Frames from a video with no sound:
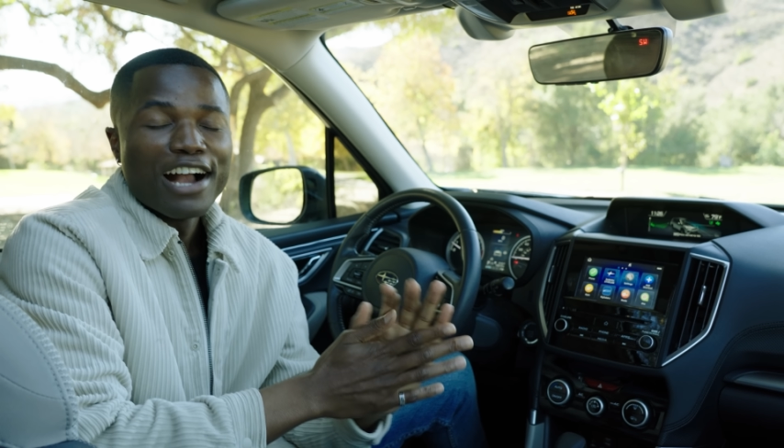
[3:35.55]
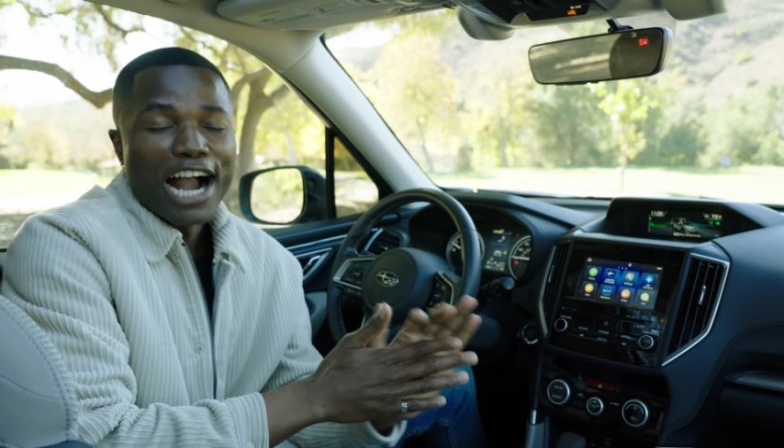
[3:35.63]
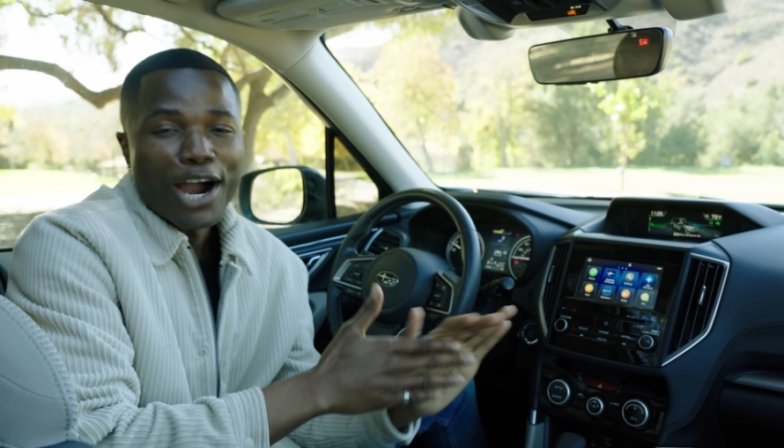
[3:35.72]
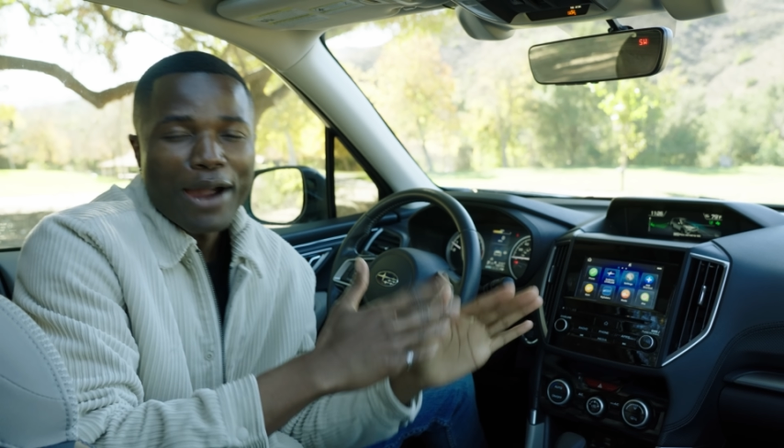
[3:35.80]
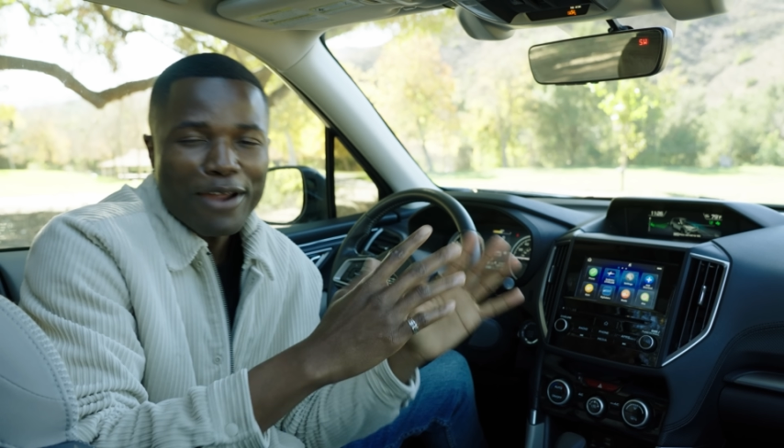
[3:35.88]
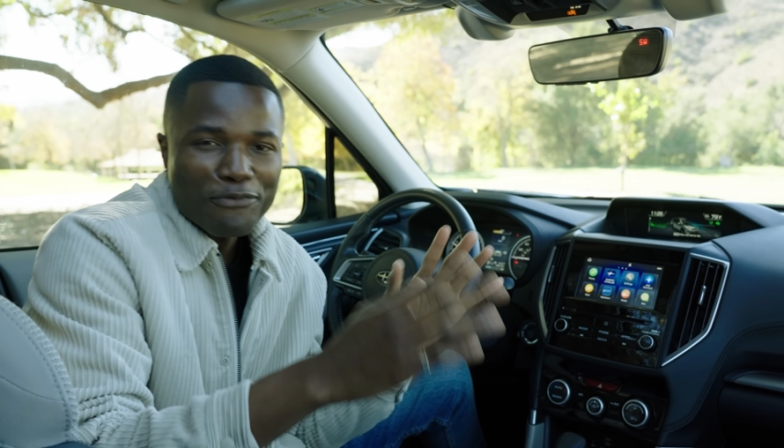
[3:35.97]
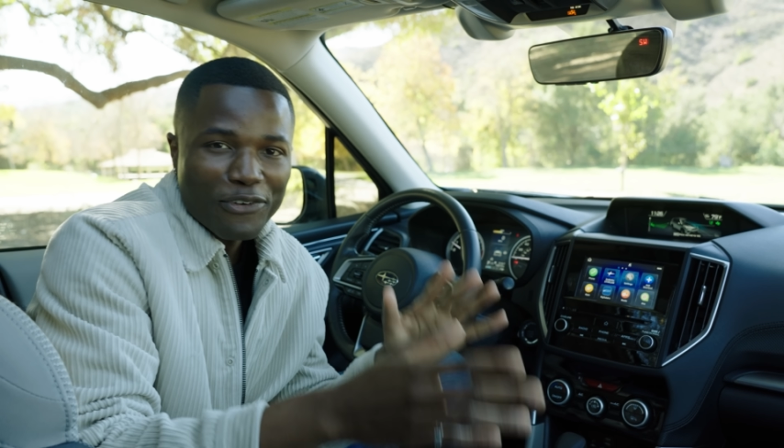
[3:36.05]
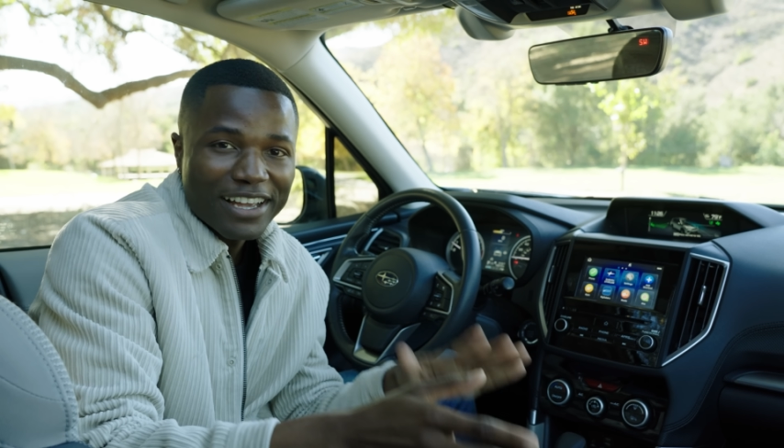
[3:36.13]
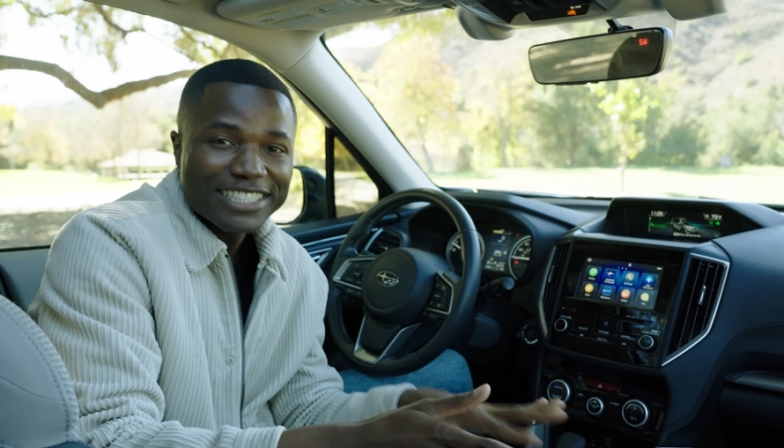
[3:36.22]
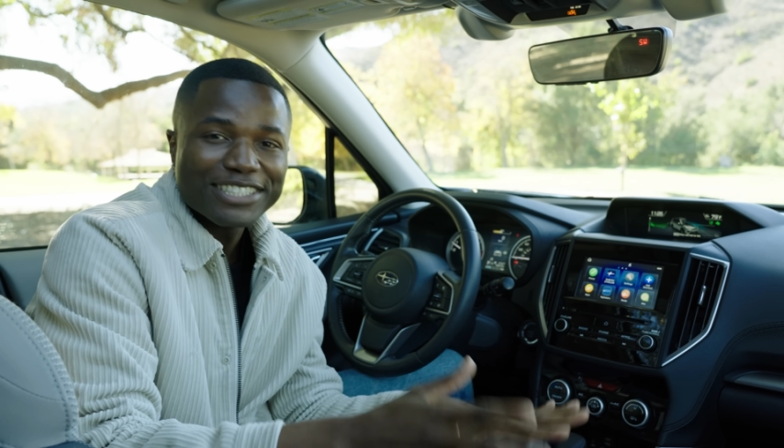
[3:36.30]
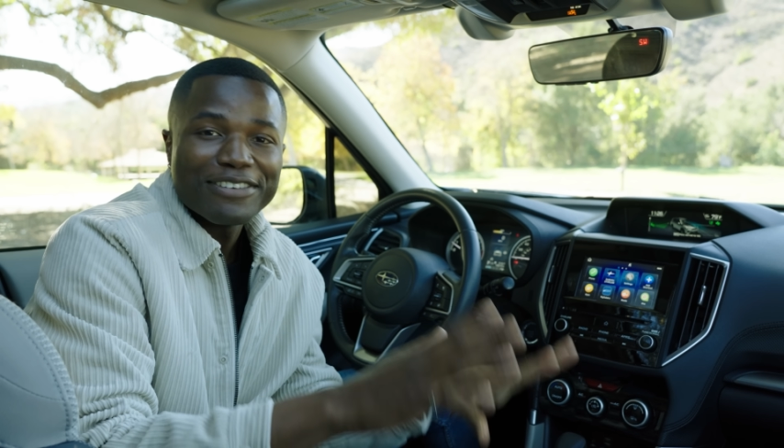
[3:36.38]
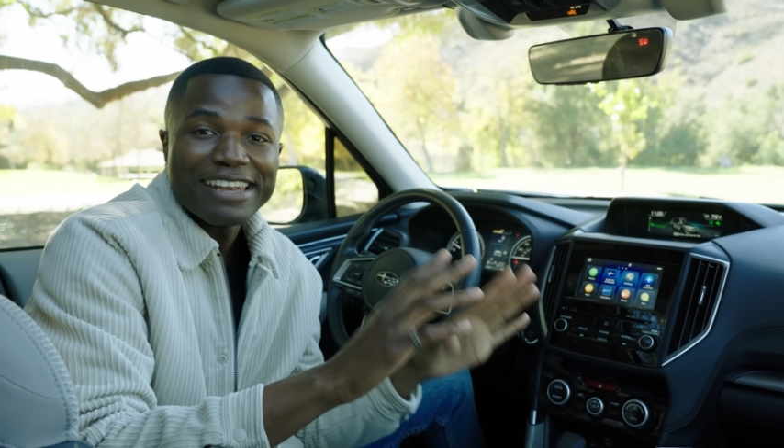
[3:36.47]
All right,
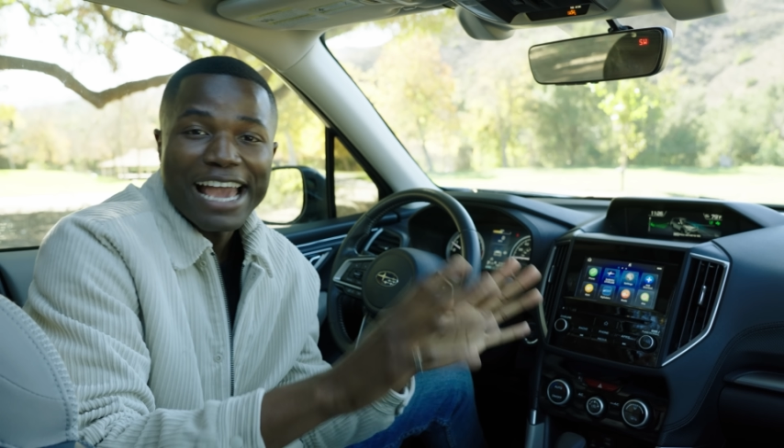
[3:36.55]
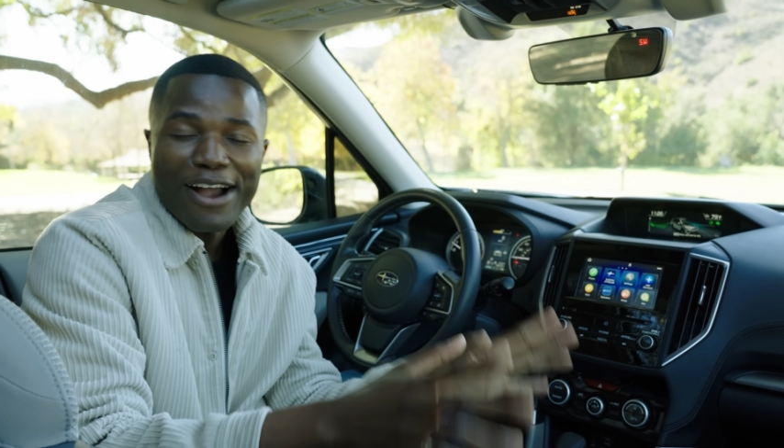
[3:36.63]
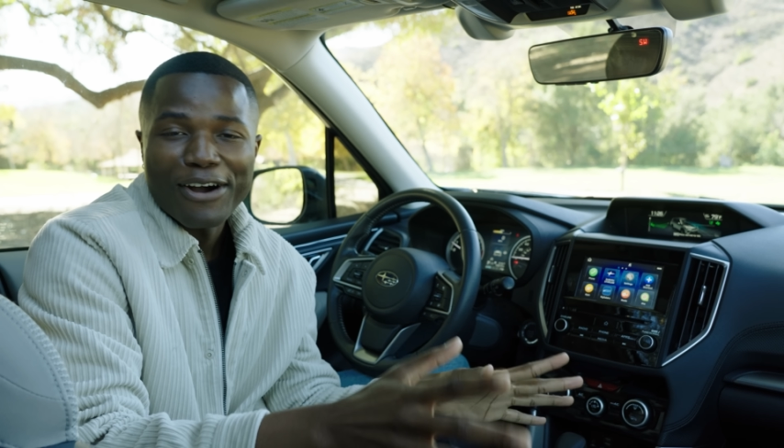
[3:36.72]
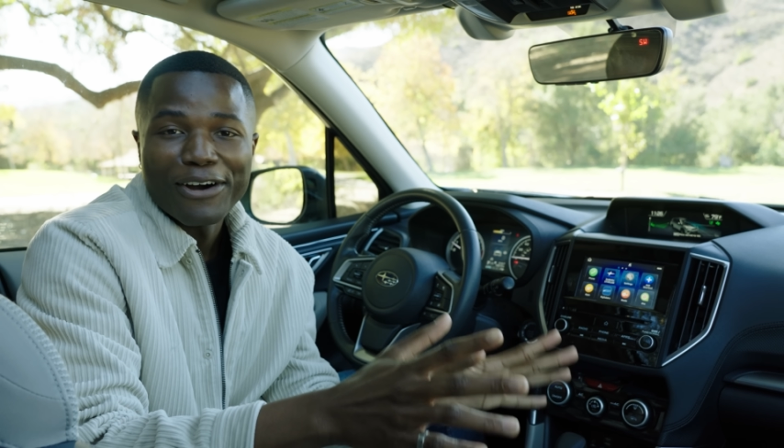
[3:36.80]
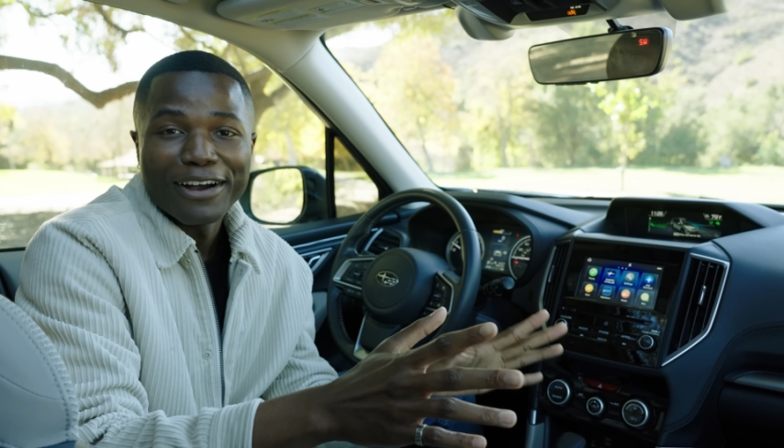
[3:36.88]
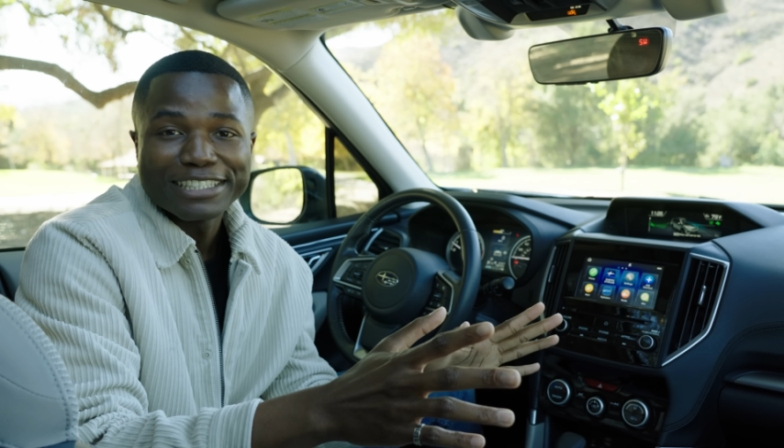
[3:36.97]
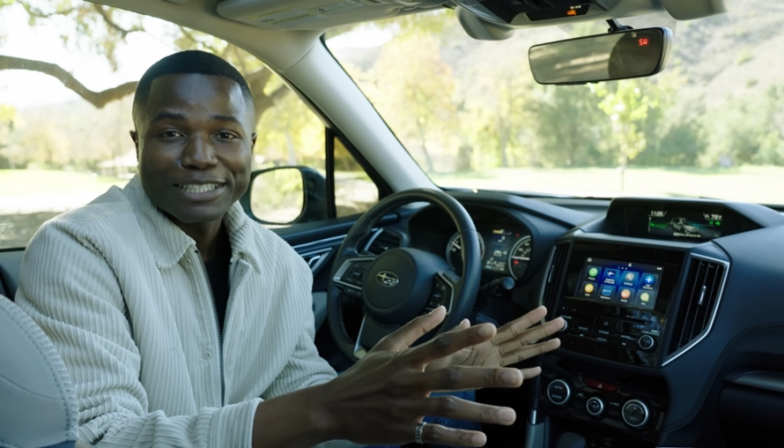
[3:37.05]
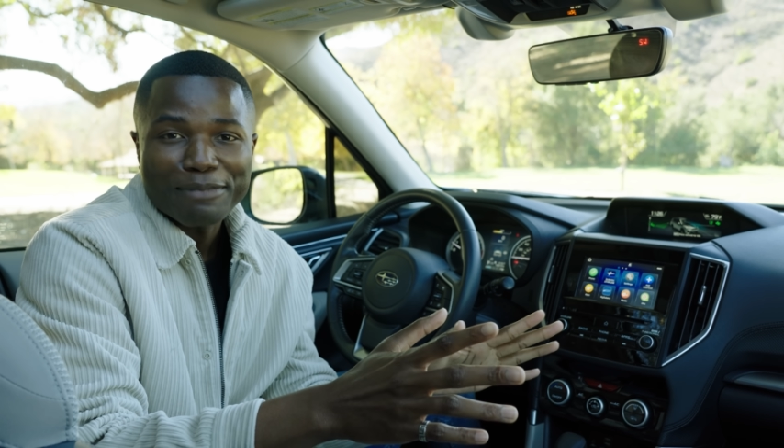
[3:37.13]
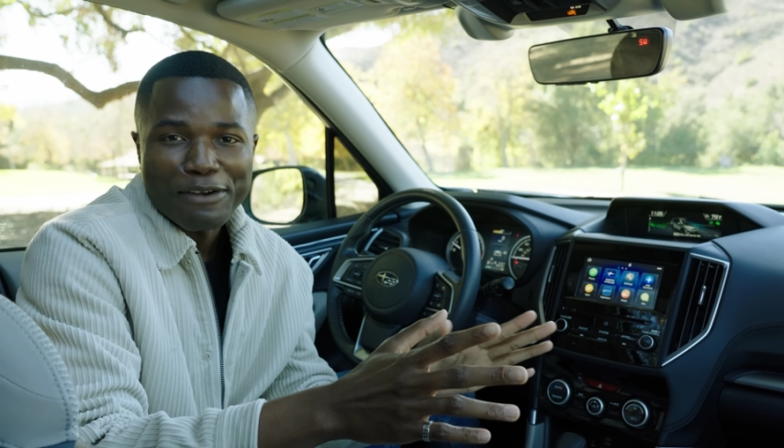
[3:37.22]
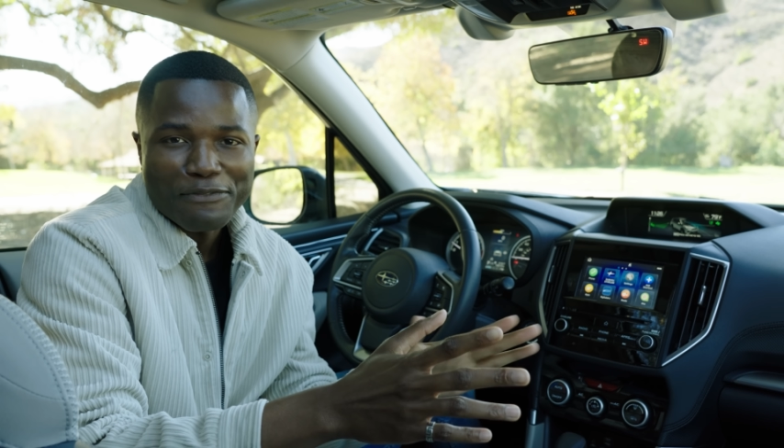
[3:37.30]
friends, so now on to my